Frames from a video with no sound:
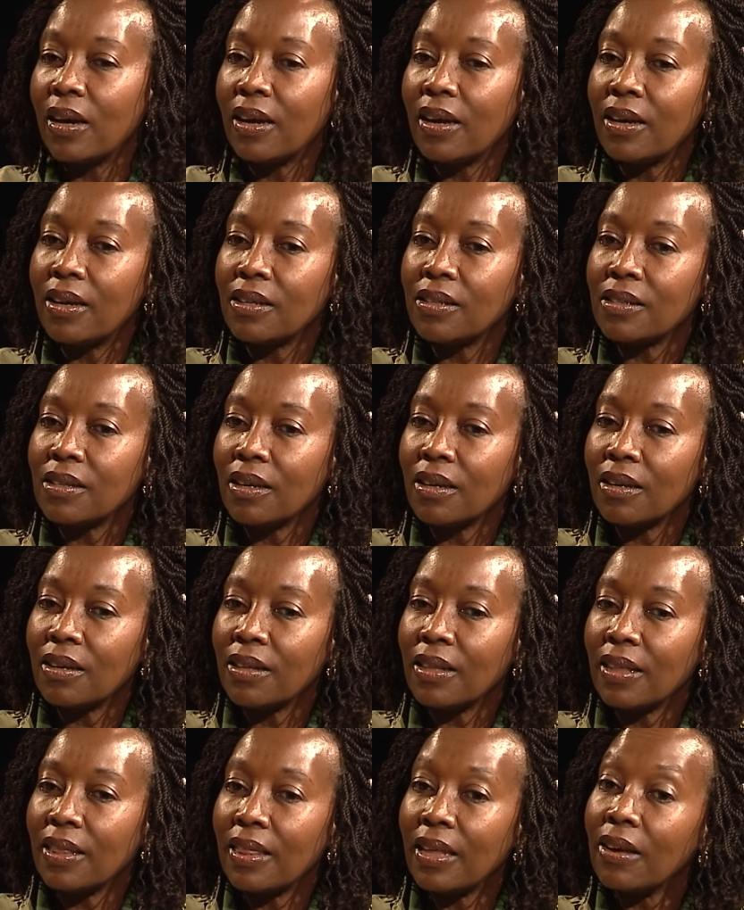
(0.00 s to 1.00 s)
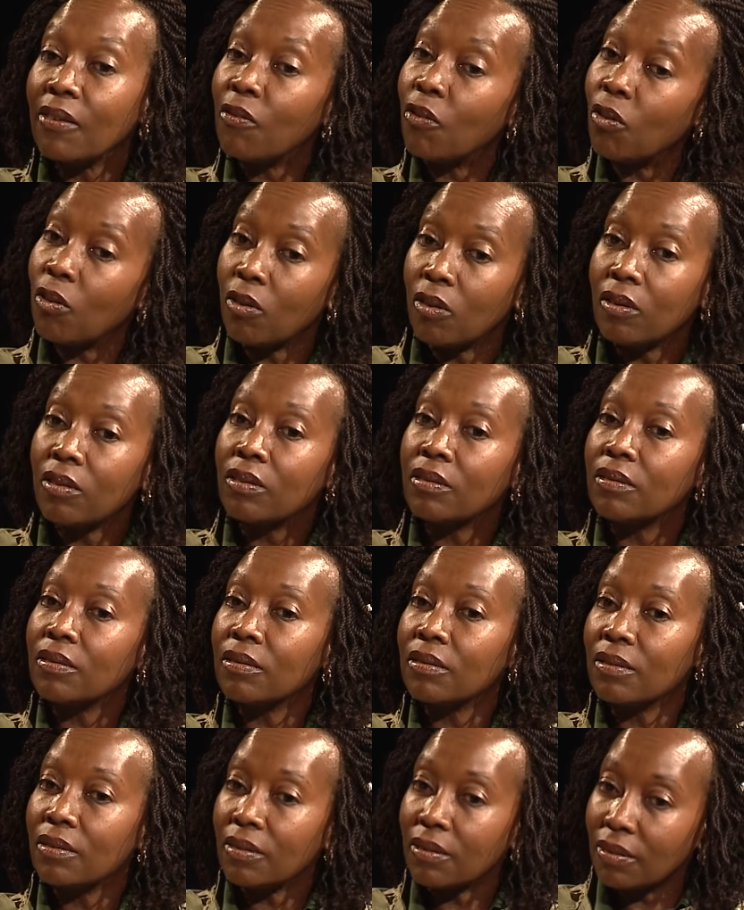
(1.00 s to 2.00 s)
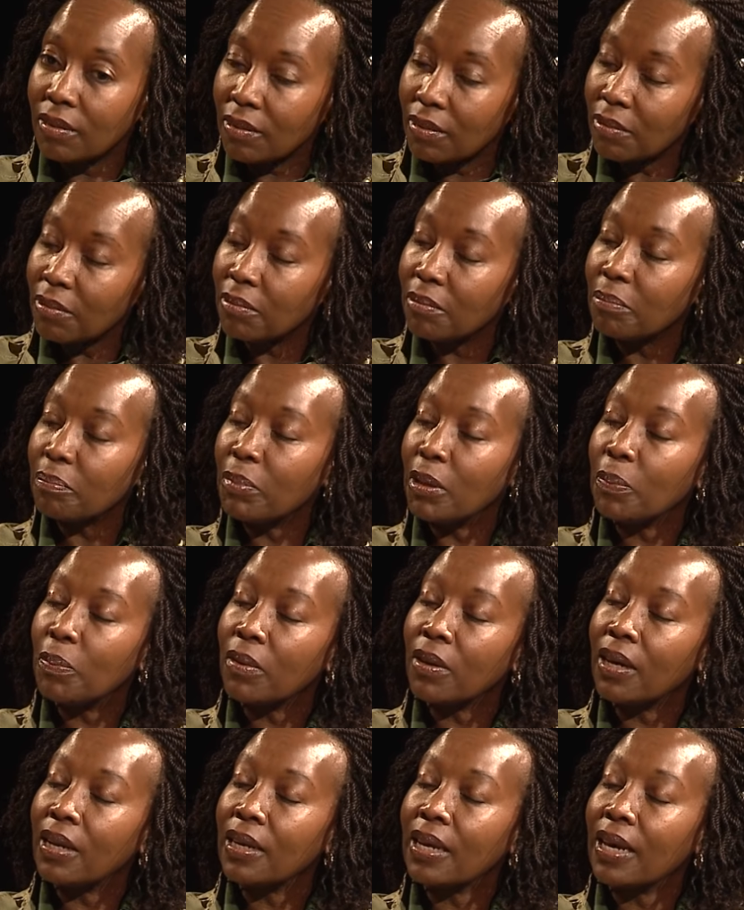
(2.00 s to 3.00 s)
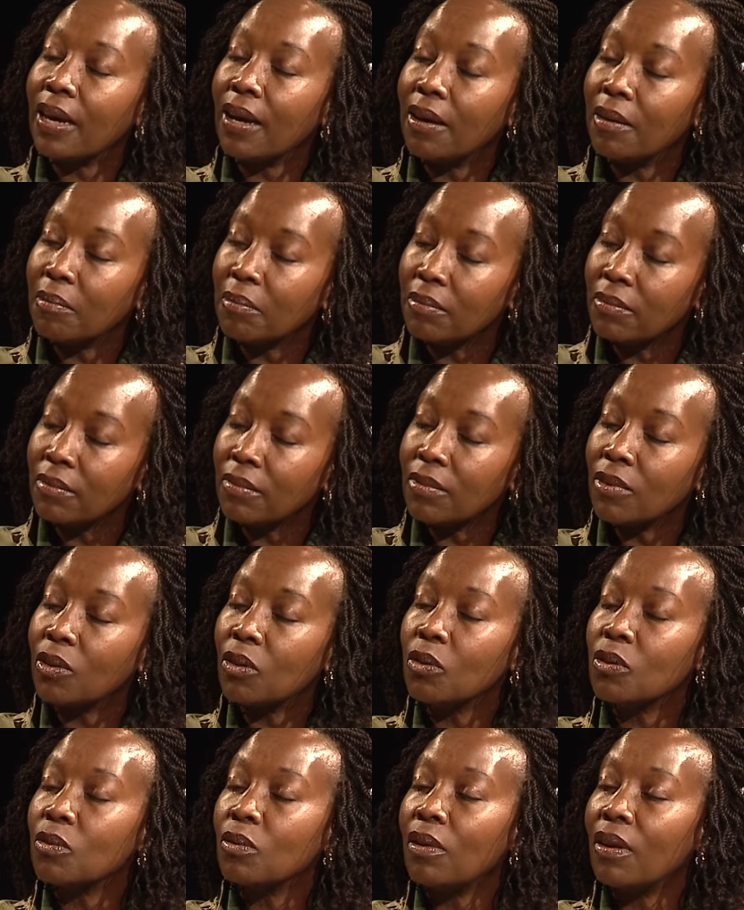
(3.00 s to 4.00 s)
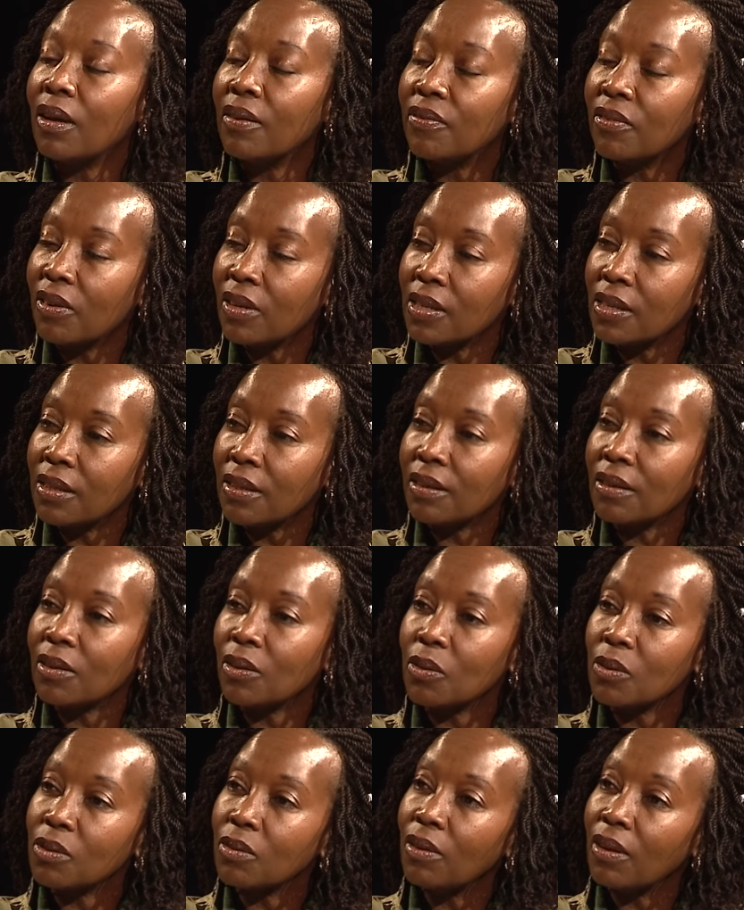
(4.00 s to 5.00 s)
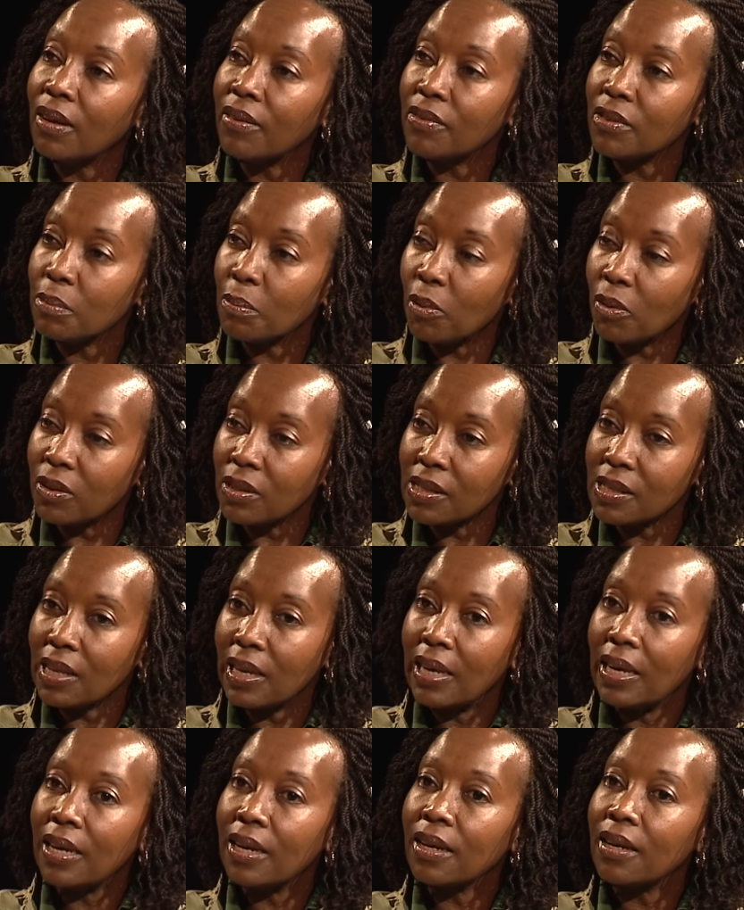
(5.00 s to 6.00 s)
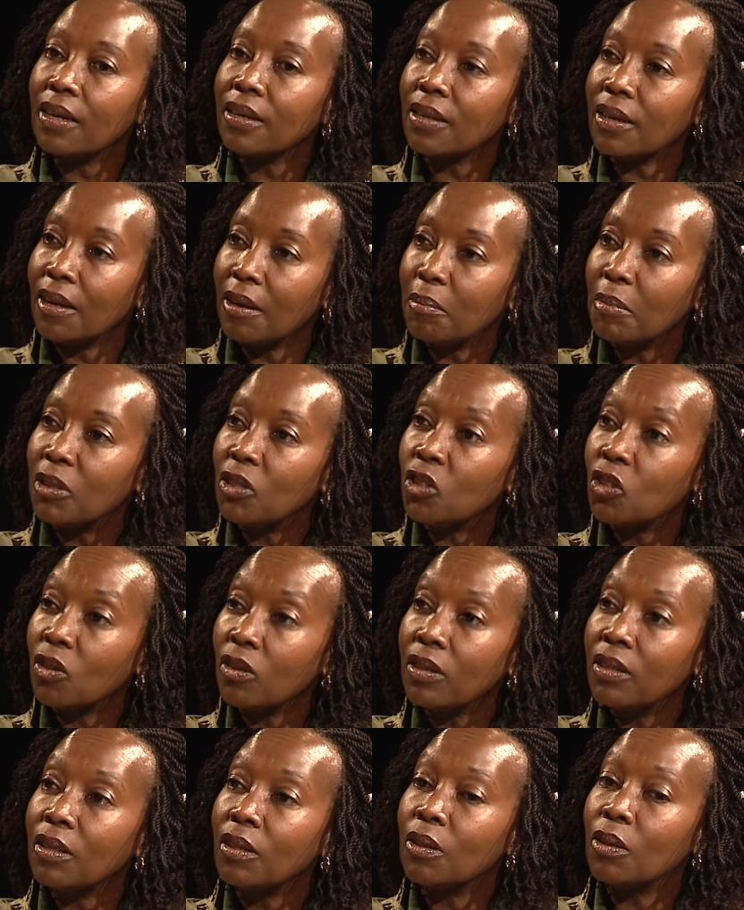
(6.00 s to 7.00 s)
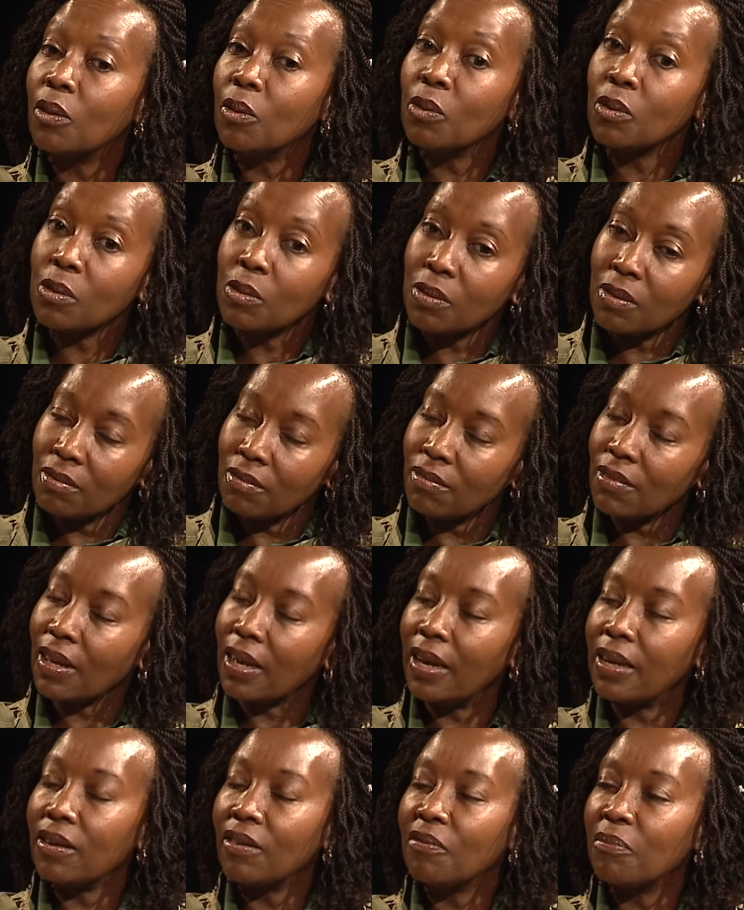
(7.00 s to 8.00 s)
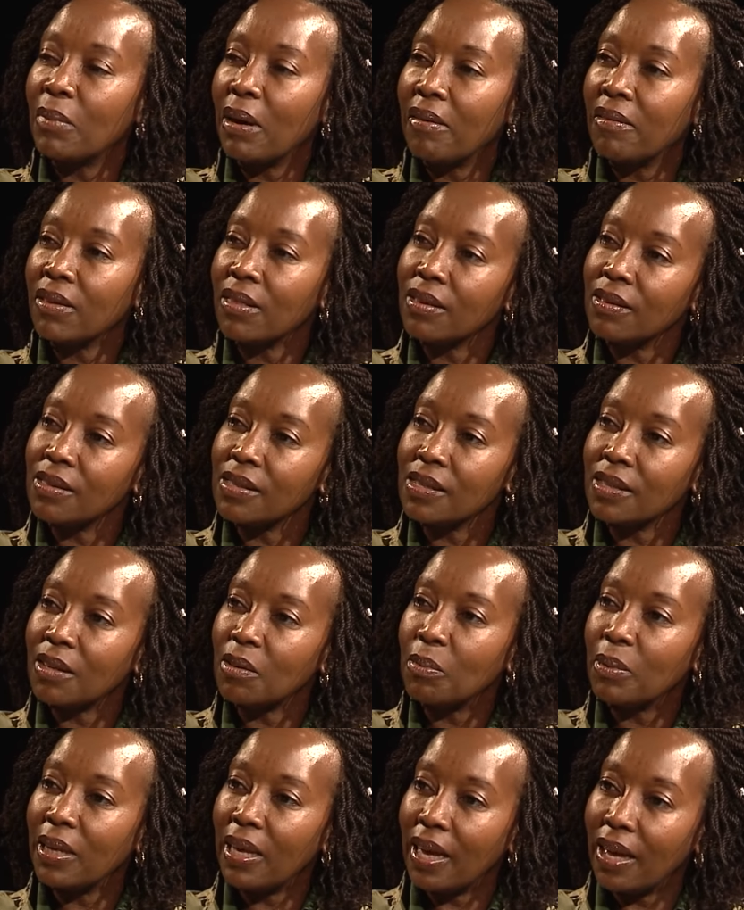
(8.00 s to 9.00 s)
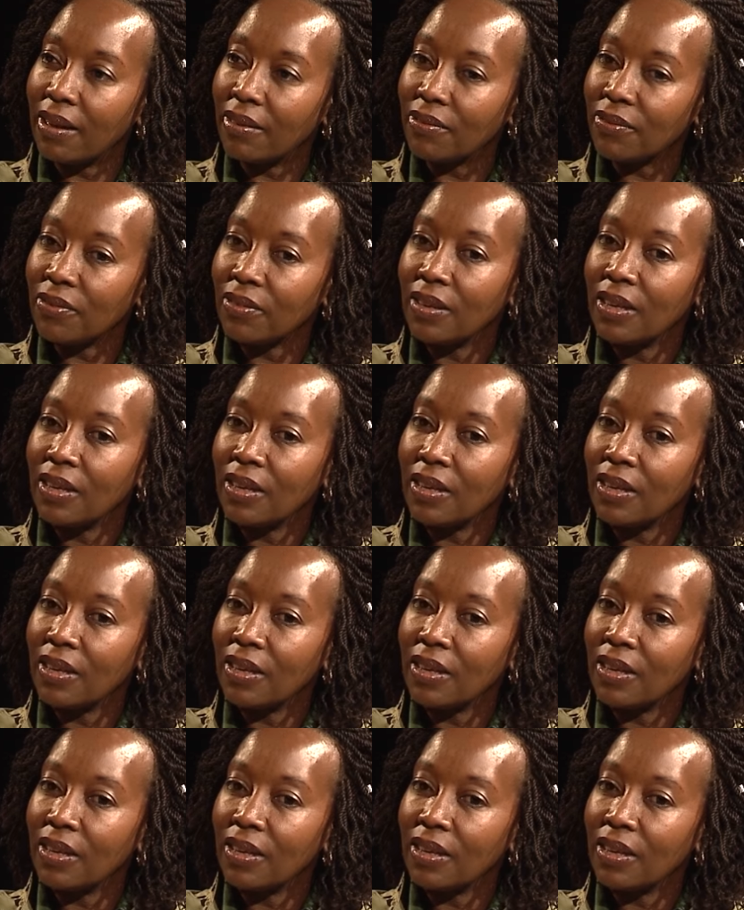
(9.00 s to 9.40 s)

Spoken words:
And therefore, people can come, those who love running, those who love sports, can come and join those kind of marathons that we have,